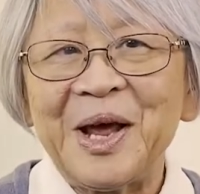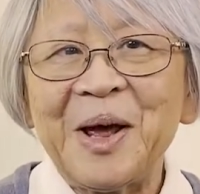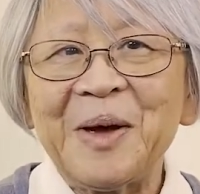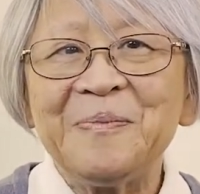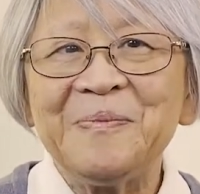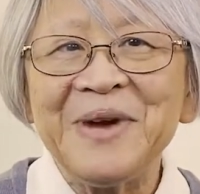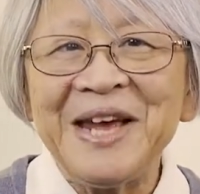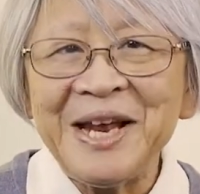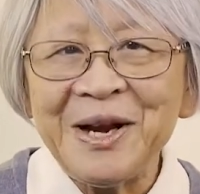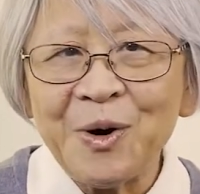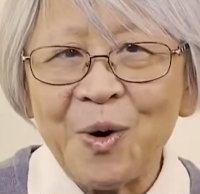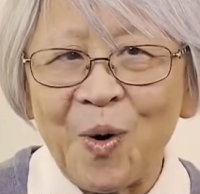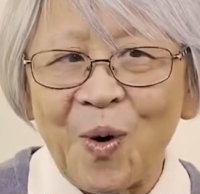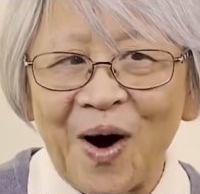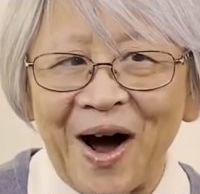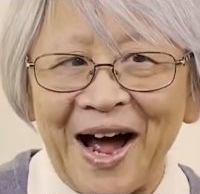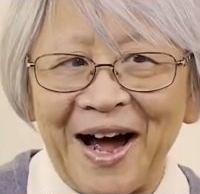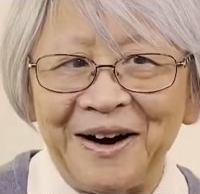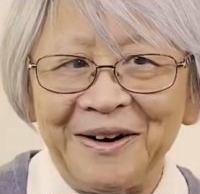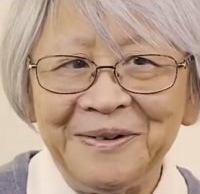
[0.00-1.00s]

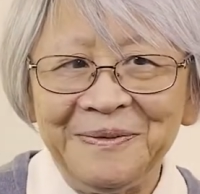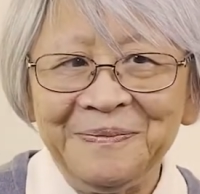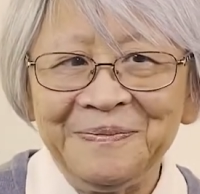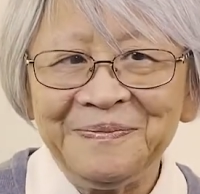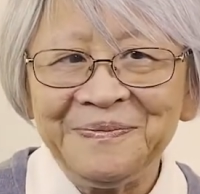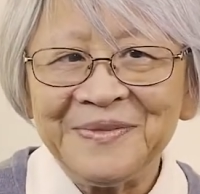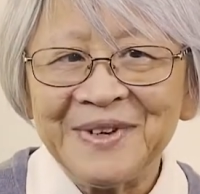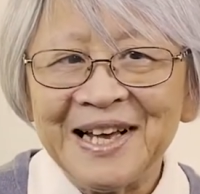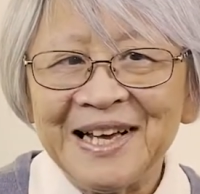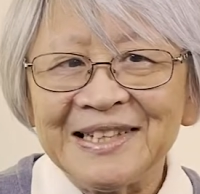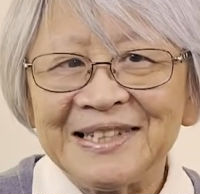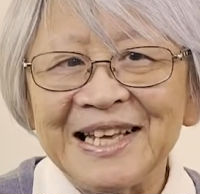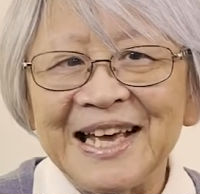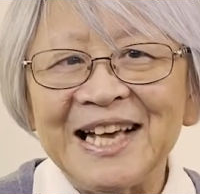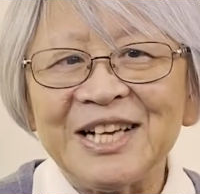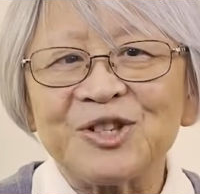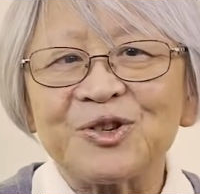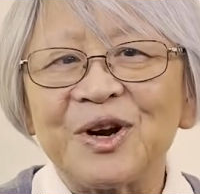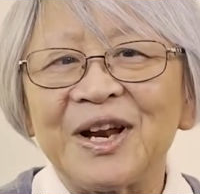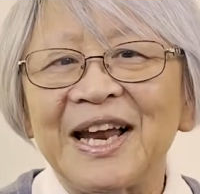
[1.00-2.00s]
Meanwhile, the
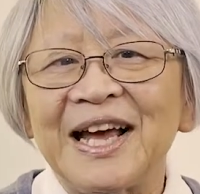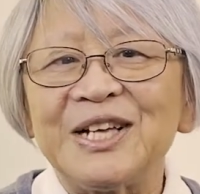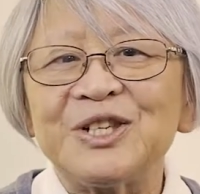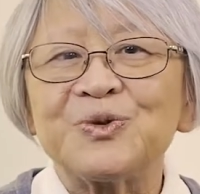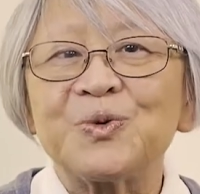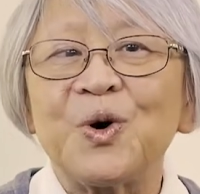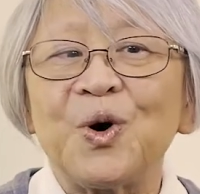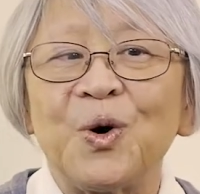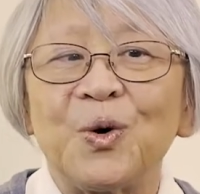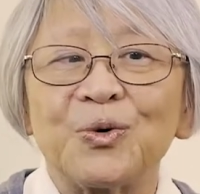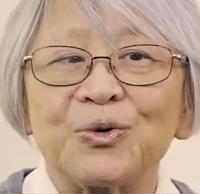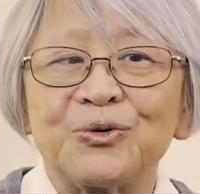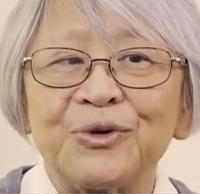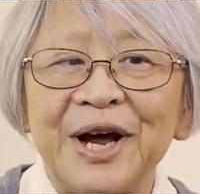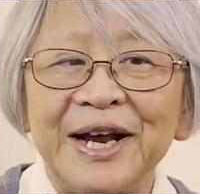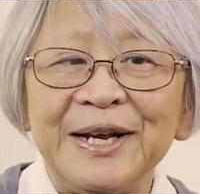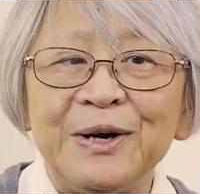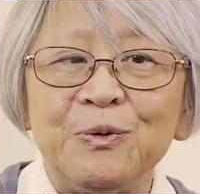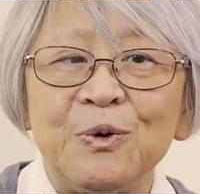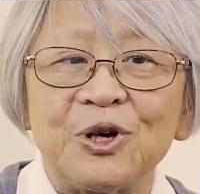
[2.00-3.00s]
Israelites were
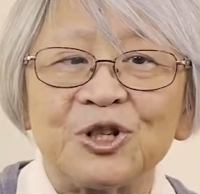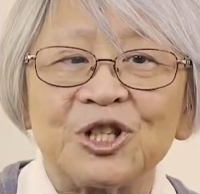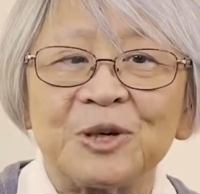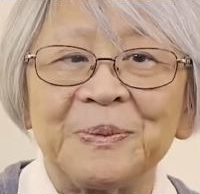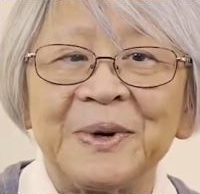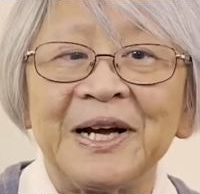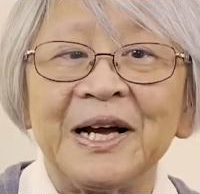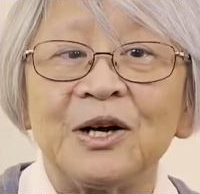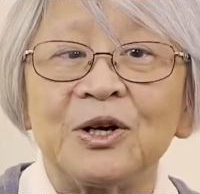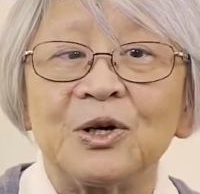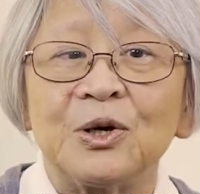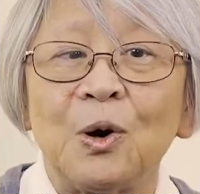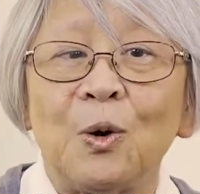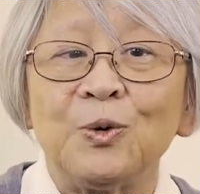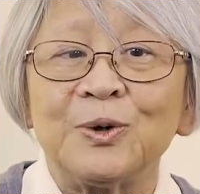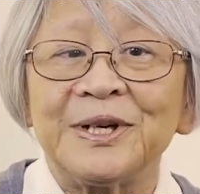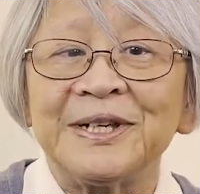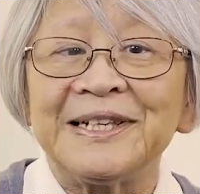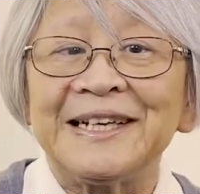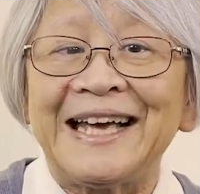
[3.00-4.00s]
already worshipping a
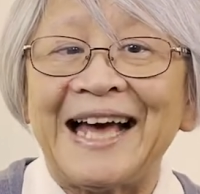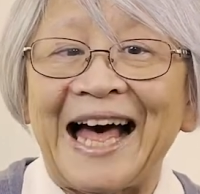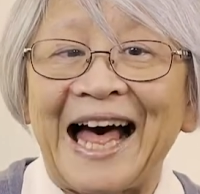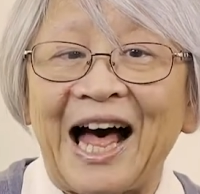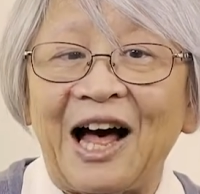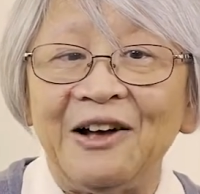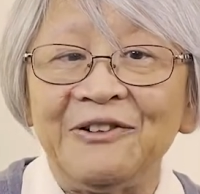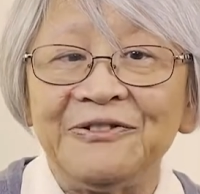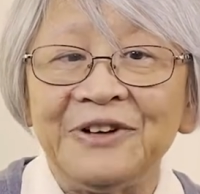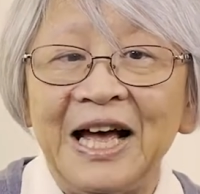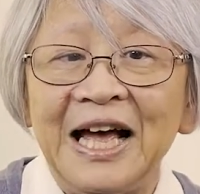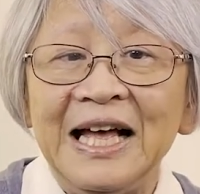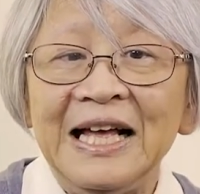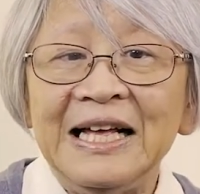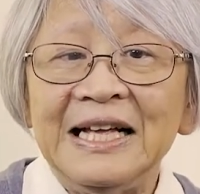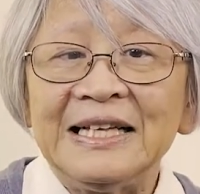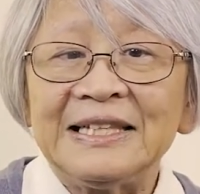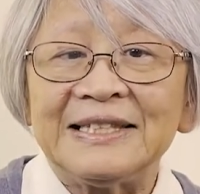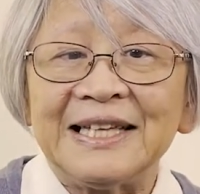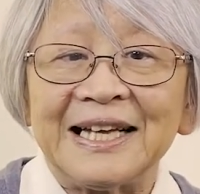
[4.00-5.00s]
golden calf
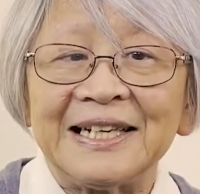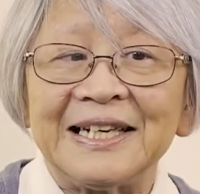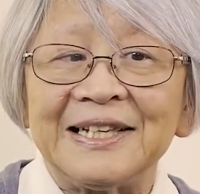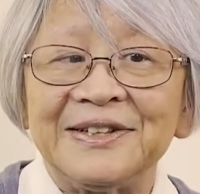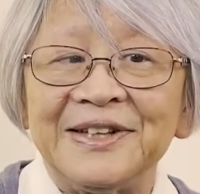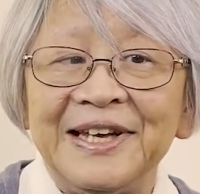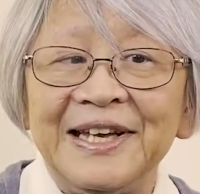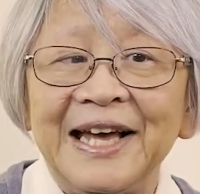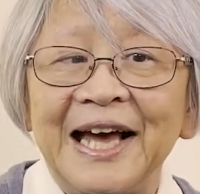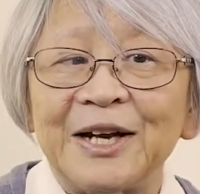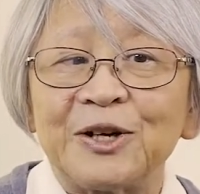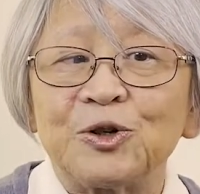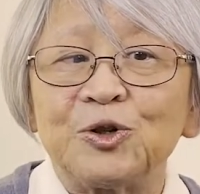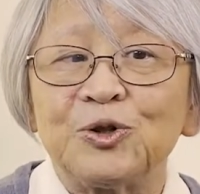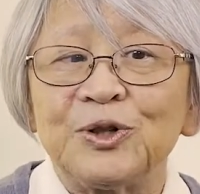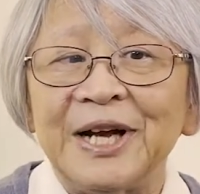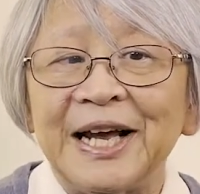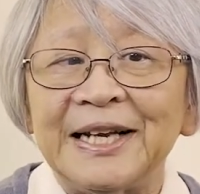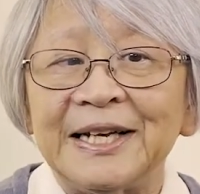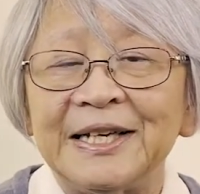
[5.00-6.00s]
that they had
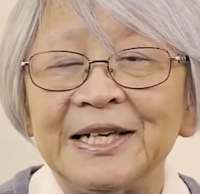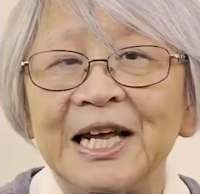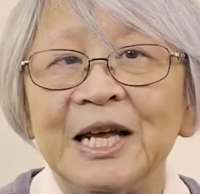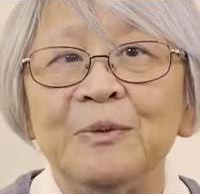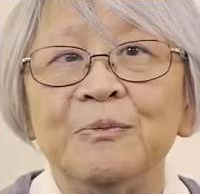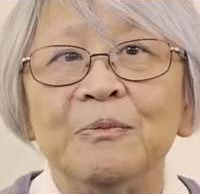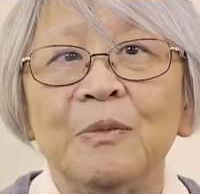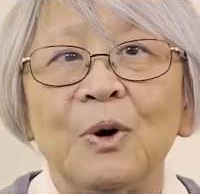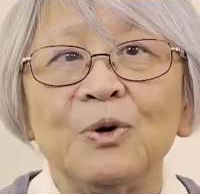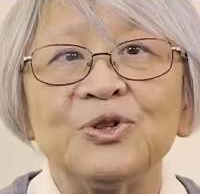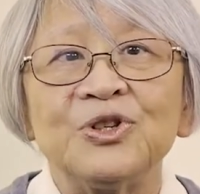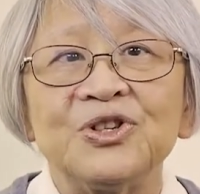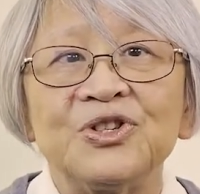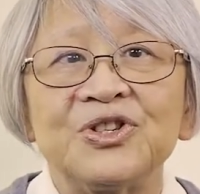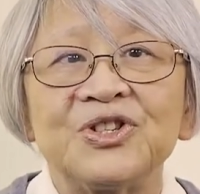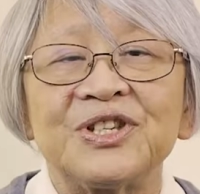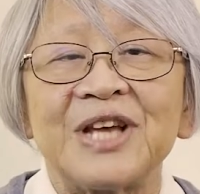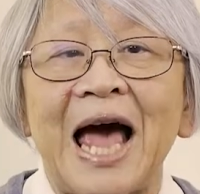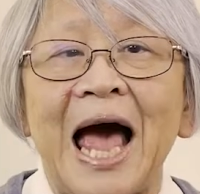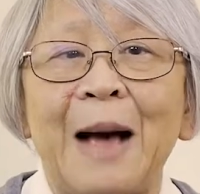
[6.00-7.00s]
created in
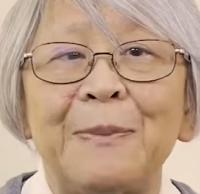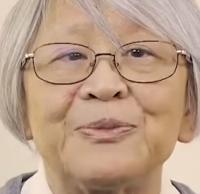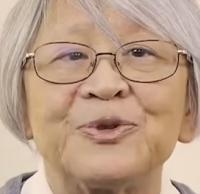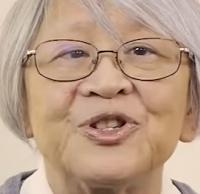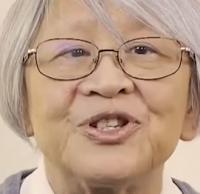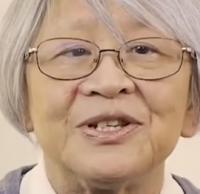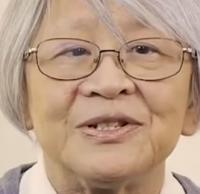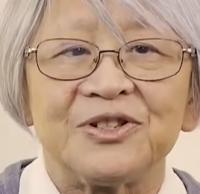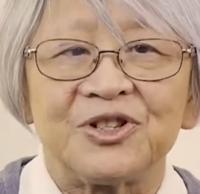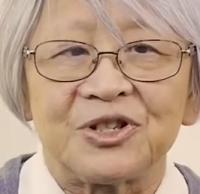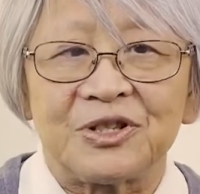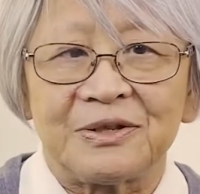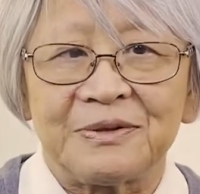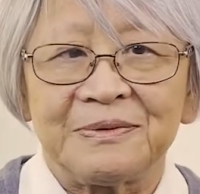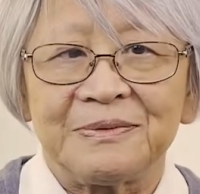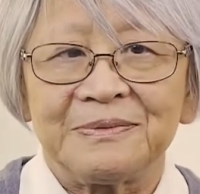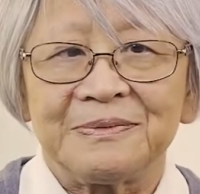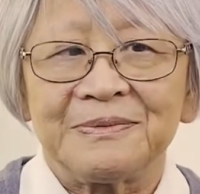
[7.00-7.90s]
Moses' absence.